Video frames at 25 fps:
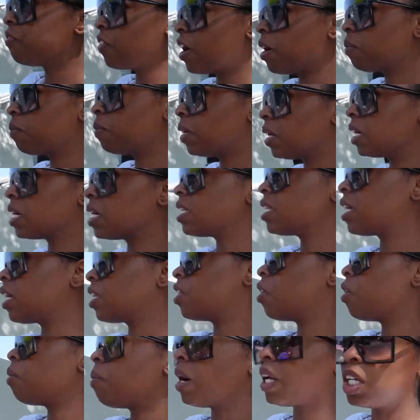frappe because
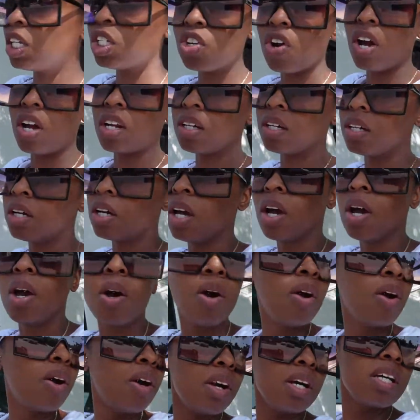ain't nobody trying to
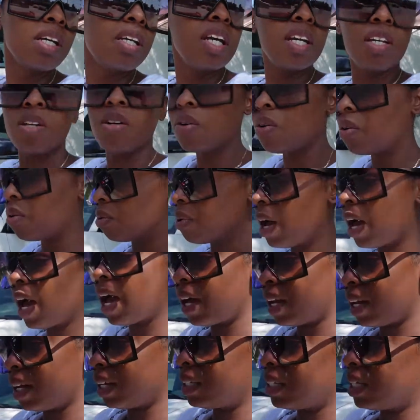get no
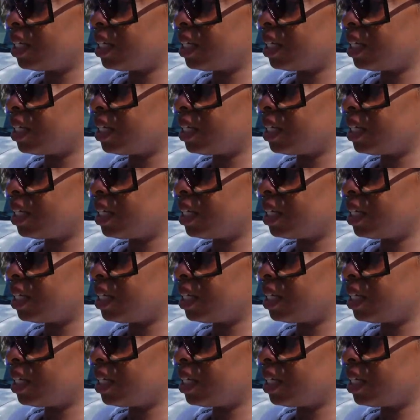headache